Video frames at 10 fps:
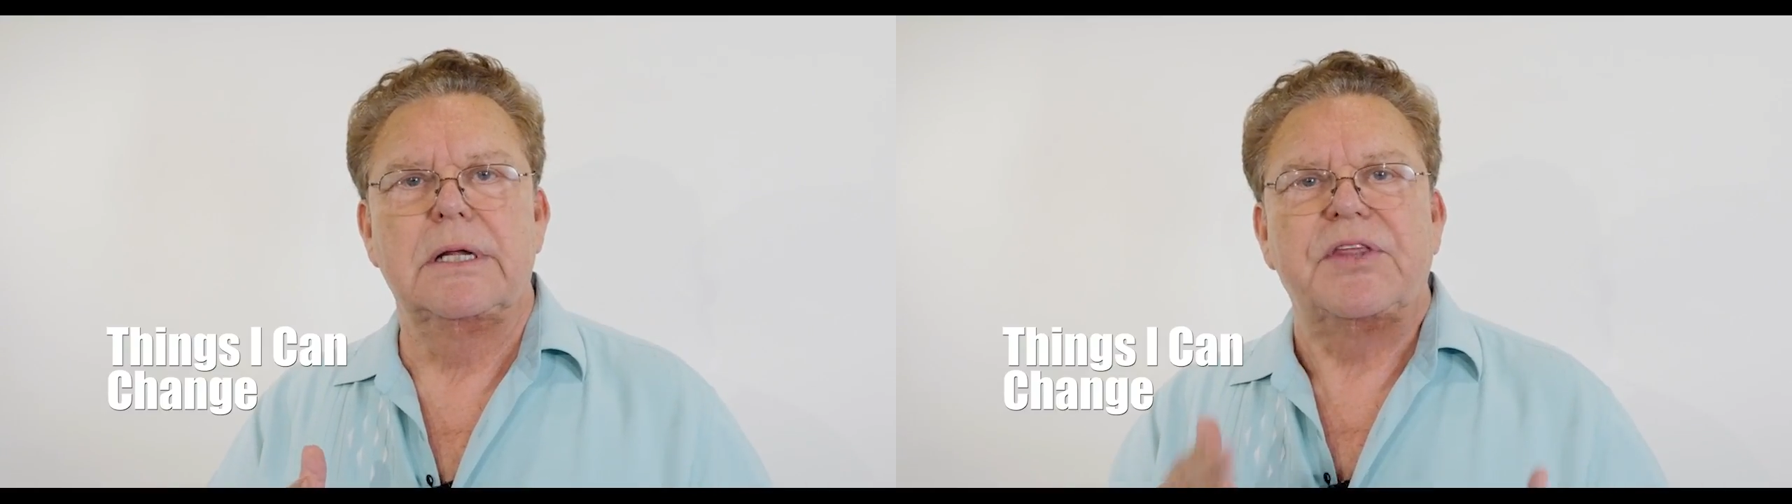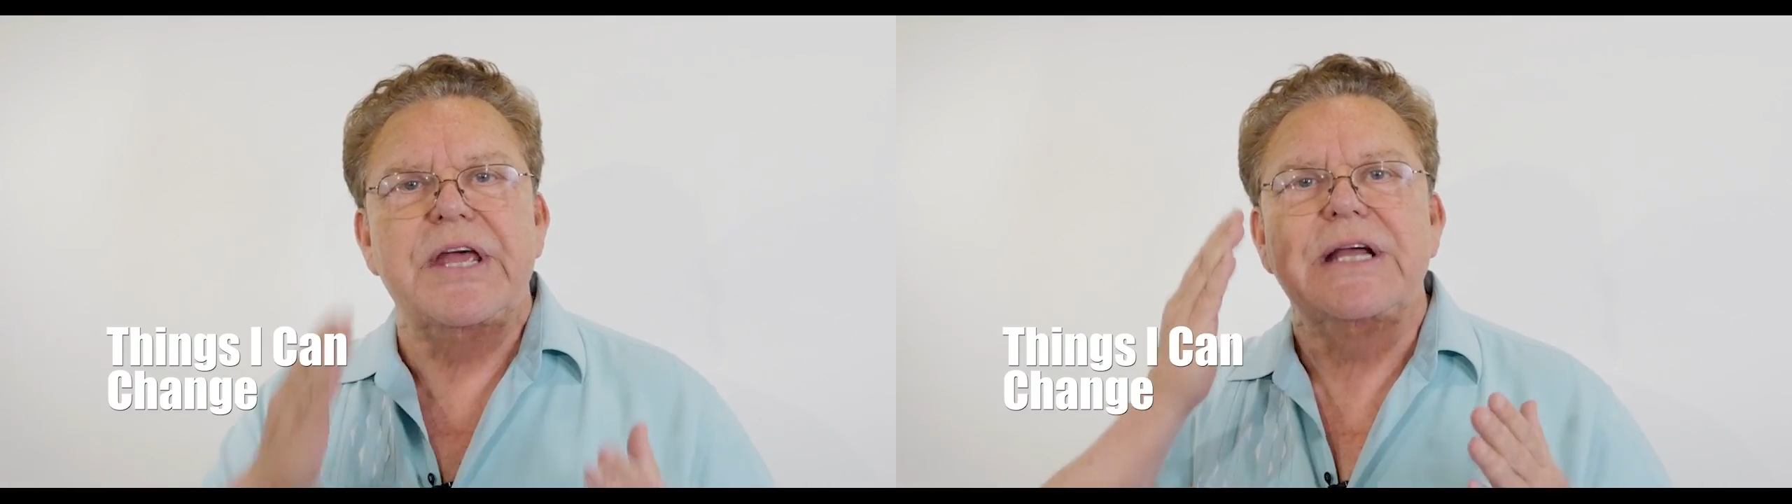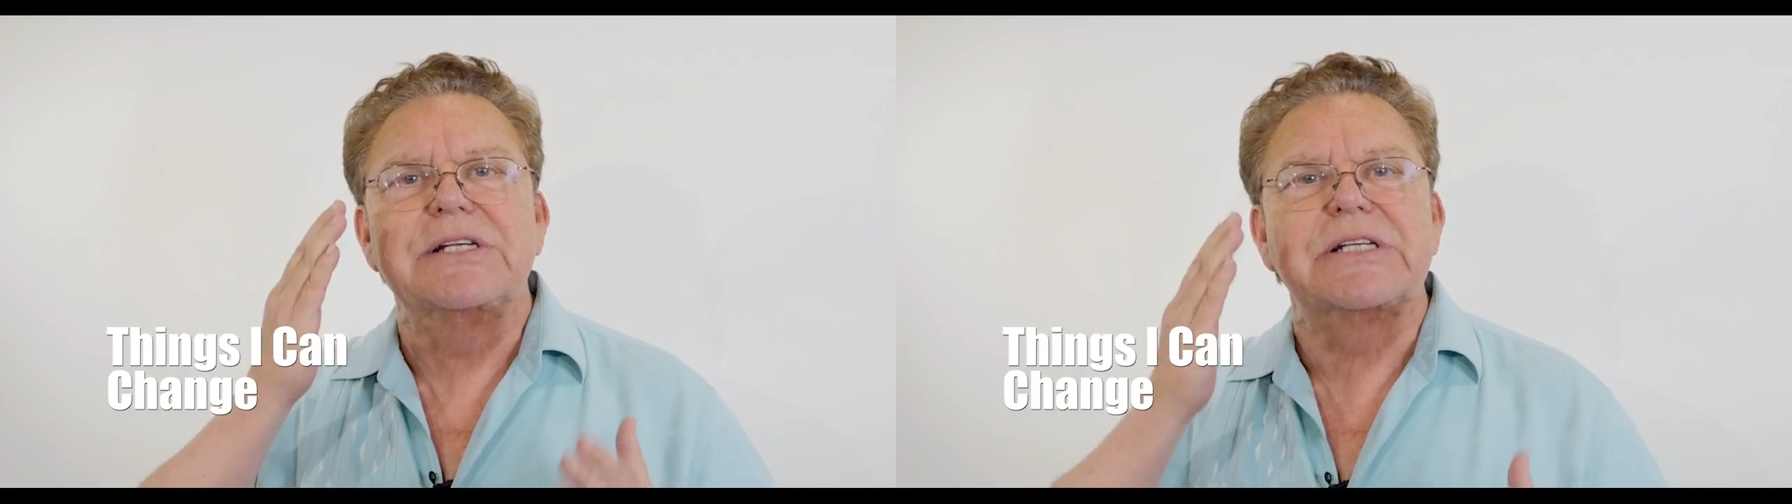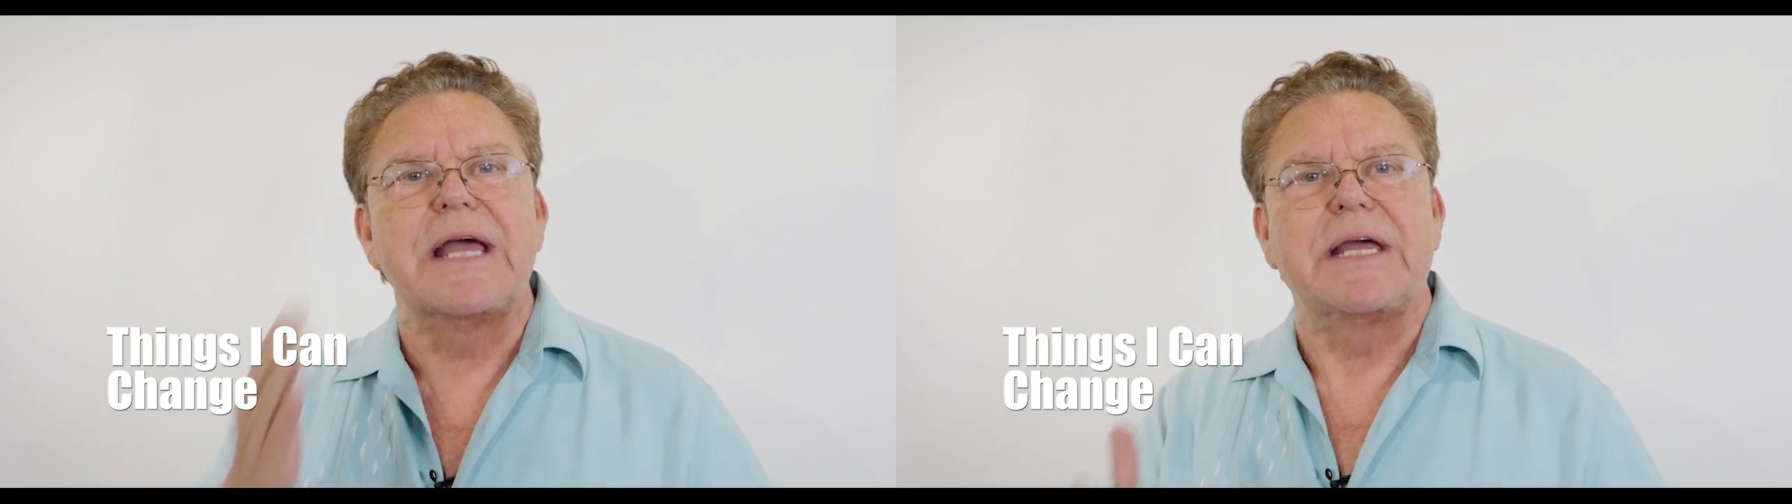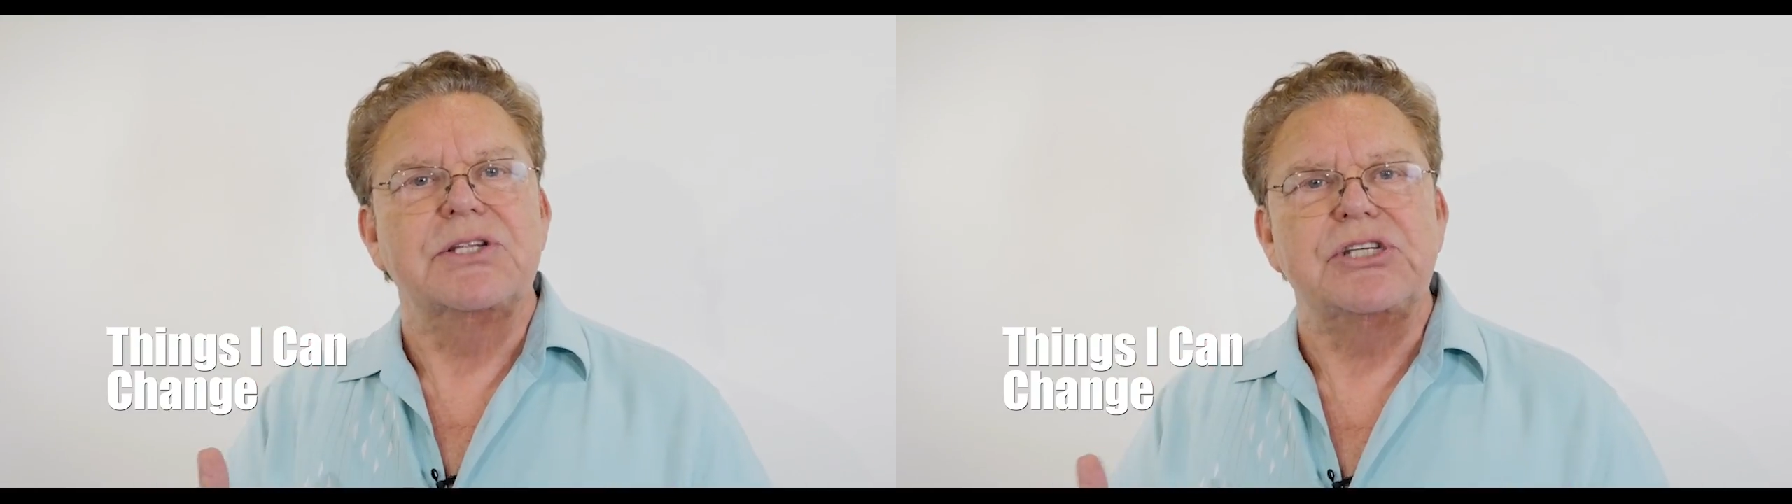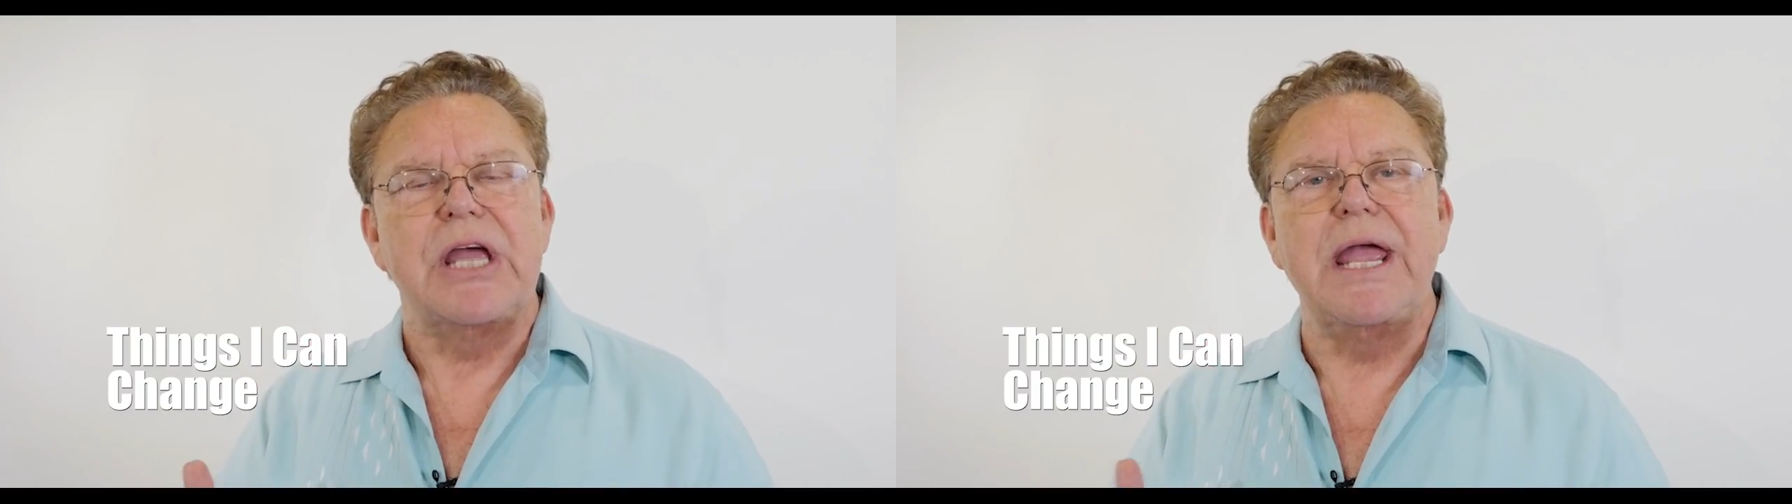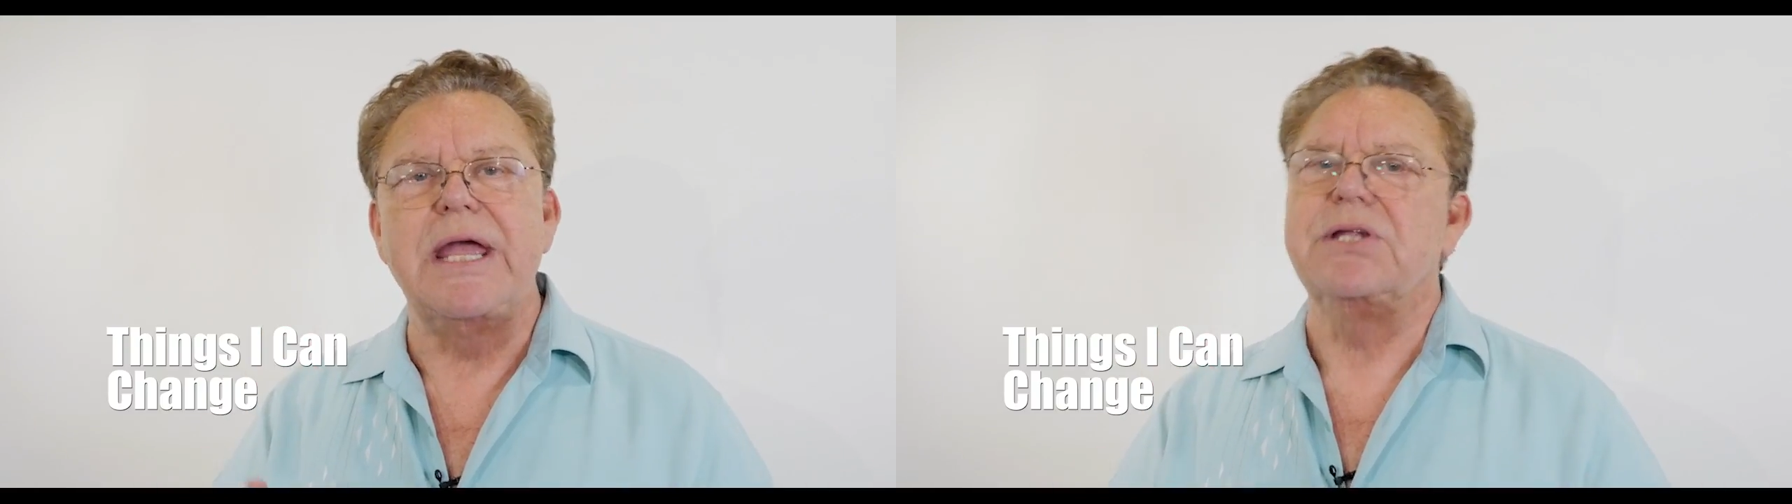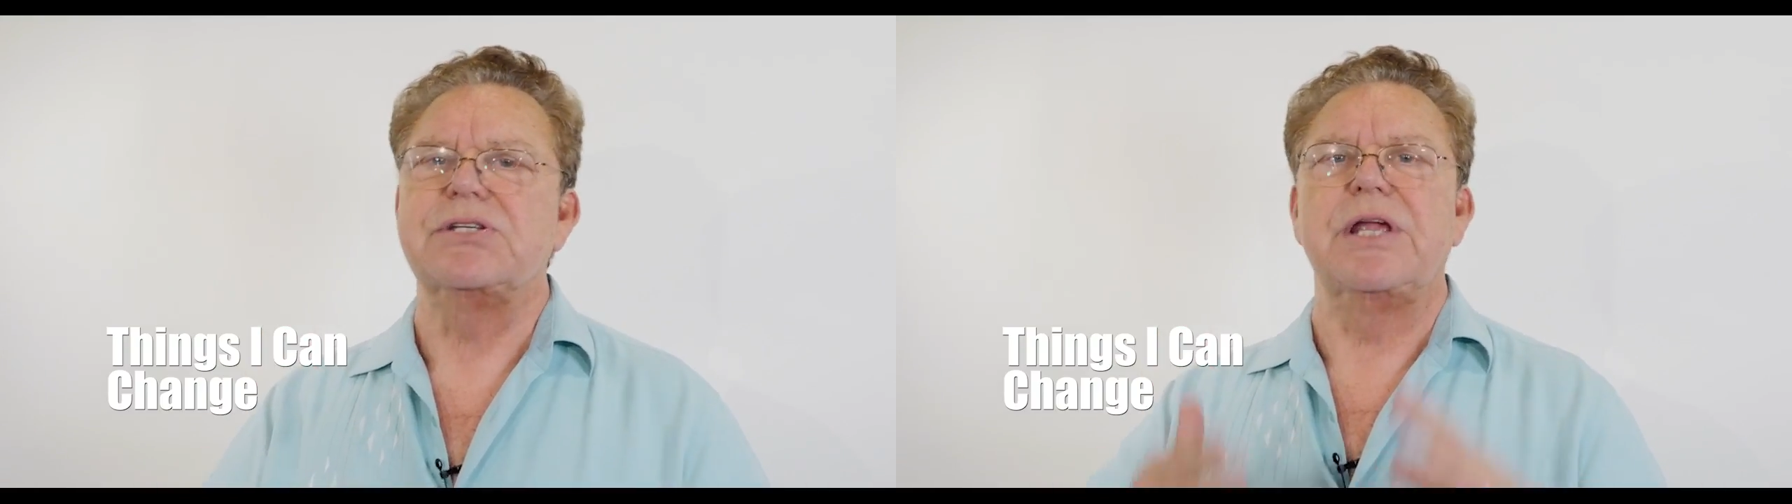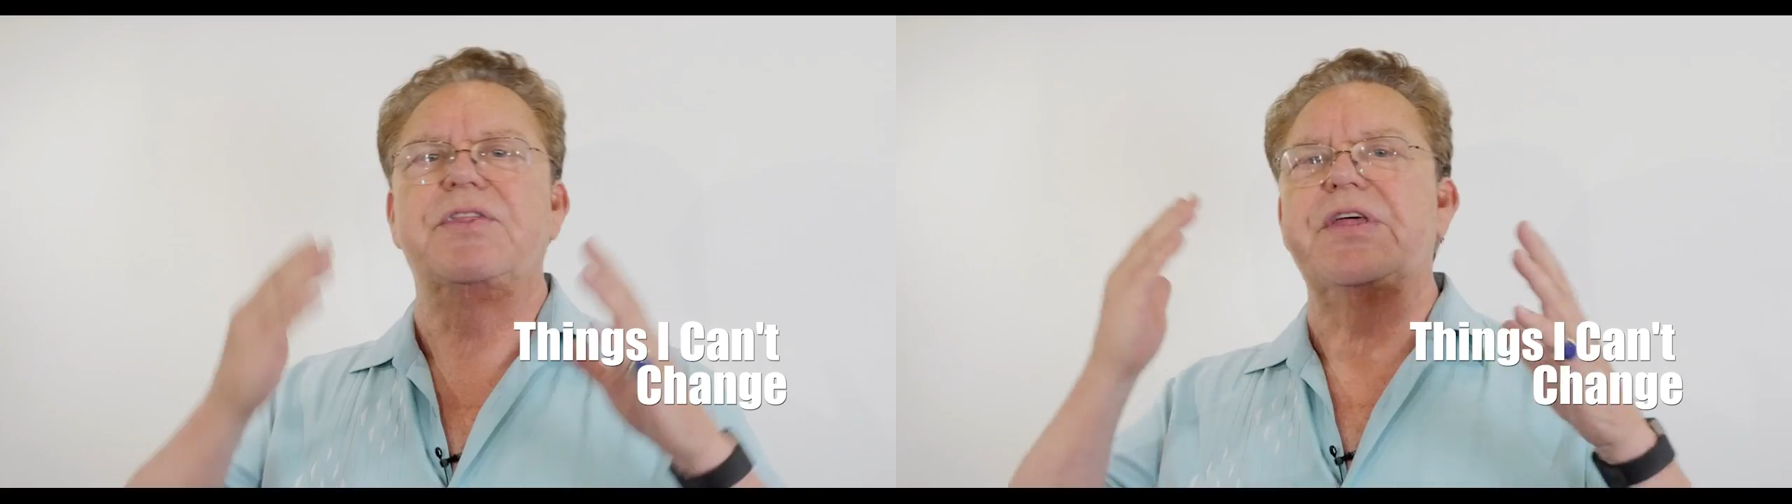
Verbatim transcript: Things I can change and